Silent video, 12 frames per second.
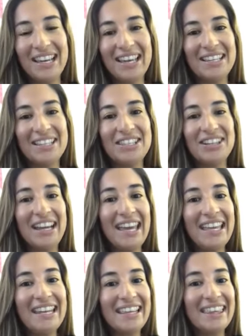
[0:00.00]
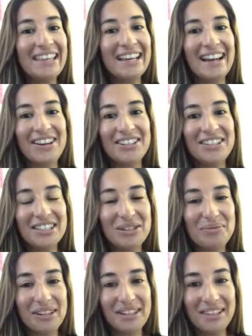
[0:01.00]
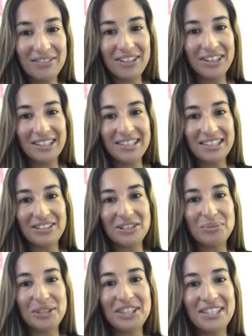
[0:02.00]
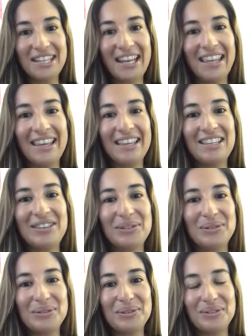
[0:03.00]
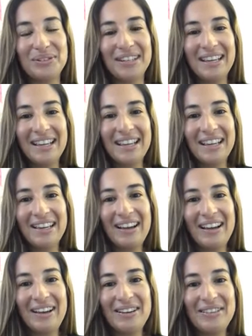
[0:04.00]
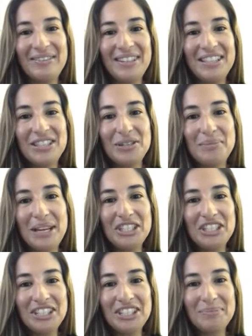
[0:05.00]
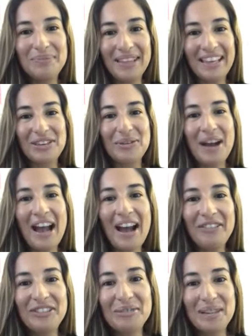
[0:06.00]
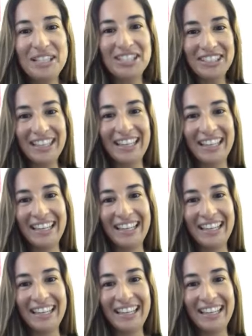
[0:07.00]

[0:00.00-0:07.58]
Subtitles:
Is there anything else that you want to leave our listeners with today that you need to mention? Like, you have to mention it.